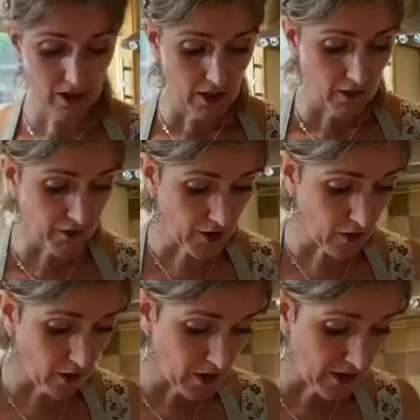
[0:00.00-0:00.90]

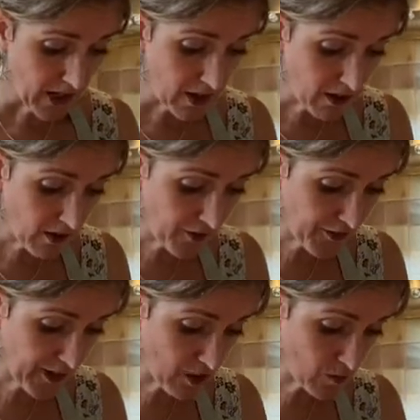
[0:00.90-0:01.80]
So the last
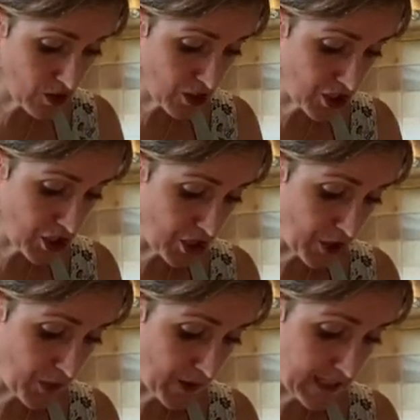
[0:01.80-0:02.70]
thing you want to
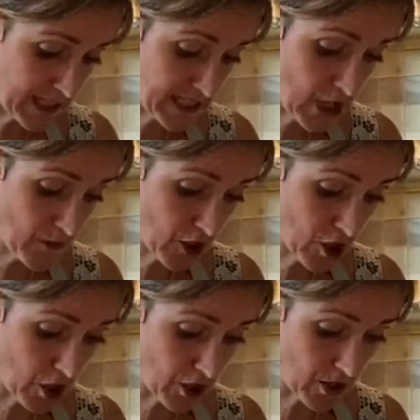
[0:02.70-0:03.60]
do is
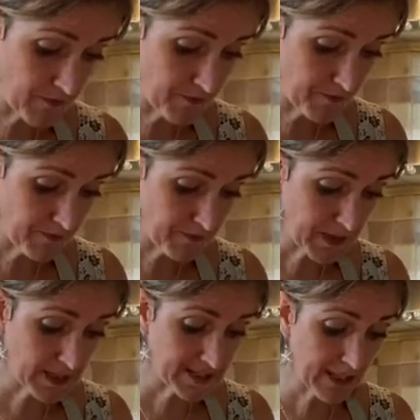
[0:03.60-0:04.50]
overcook them,
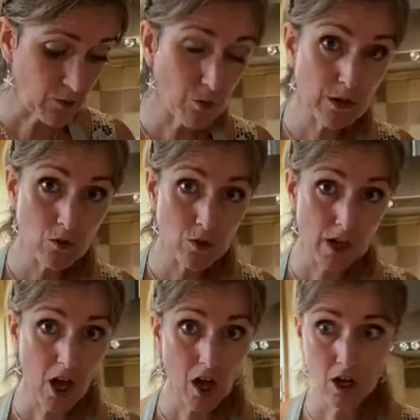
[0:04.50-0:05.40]
because they will
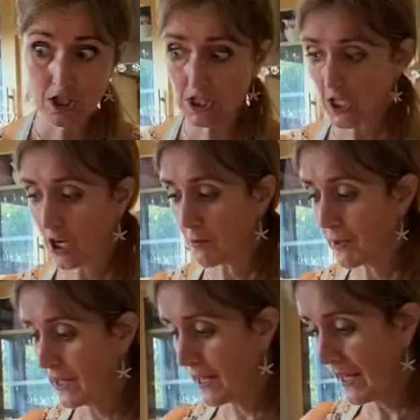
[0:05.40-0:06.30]
harden up
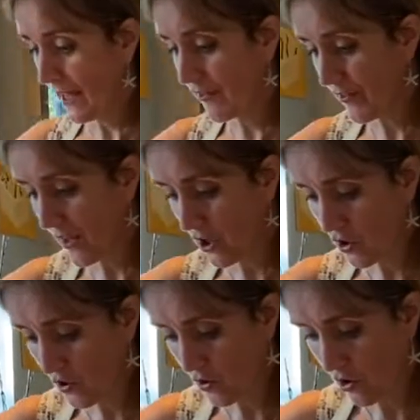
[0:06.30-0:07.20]
as they
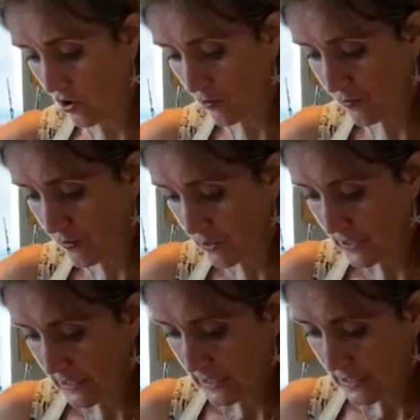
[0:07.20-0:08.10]
cool off.
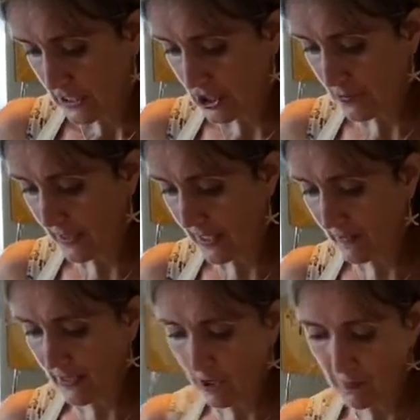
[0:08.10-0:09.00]
Shall we
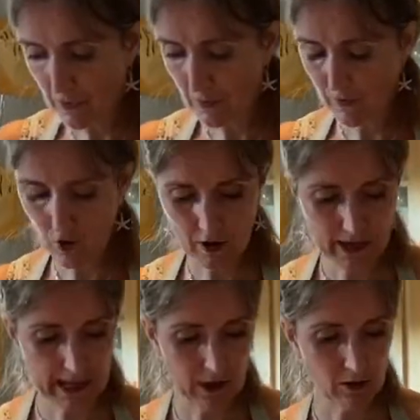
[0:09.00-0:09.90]
count how many we've got
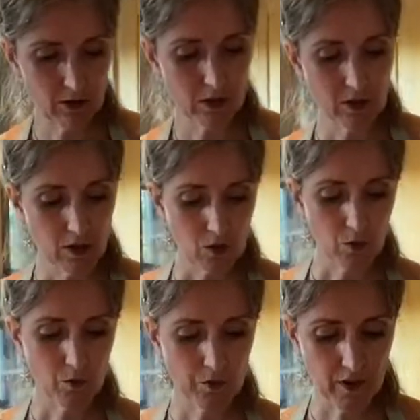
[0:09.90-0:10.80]
now?
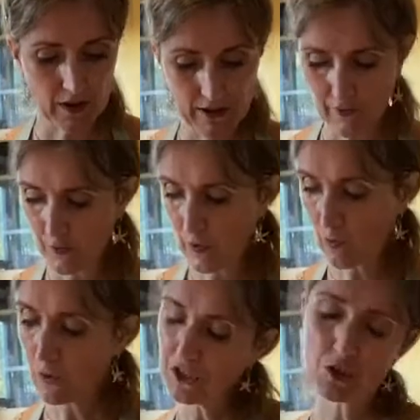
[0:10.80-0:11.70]
So let's do our
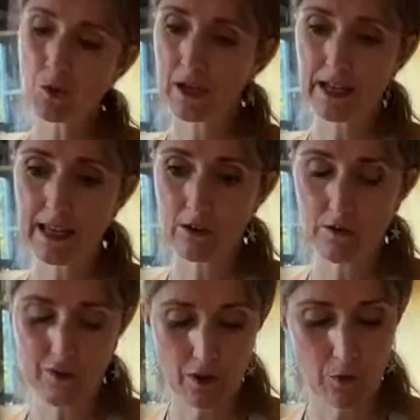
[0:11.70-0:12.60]
1-to-1
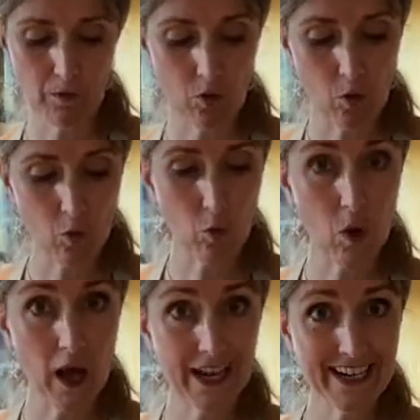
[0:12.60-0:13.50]
counting. We've got
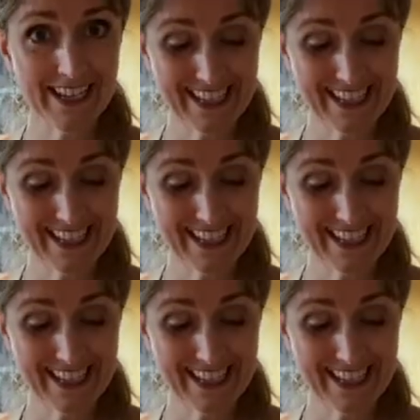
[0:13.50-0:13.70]
1,